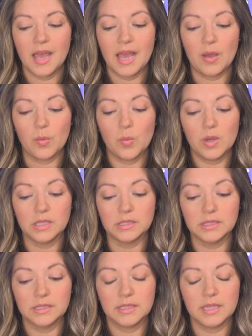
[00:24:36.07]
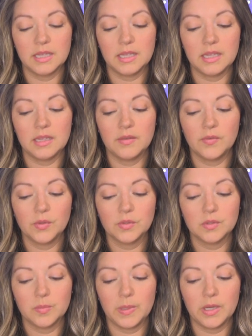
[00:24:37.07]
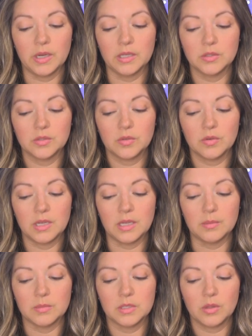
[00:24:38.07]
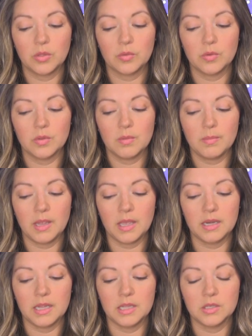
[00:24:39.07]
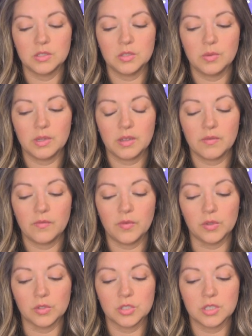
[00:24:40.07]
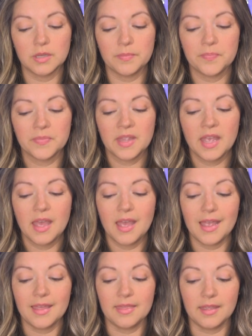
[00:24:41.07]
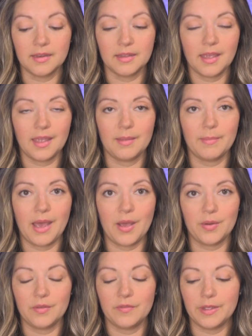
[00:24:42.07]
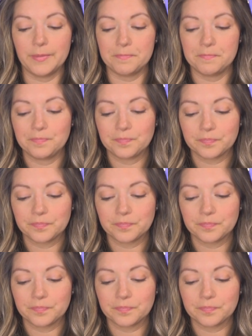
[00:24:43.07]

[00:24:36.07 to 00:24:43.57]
At once the evil spirit screamed, threw the man into a convulsion, and then came out of him.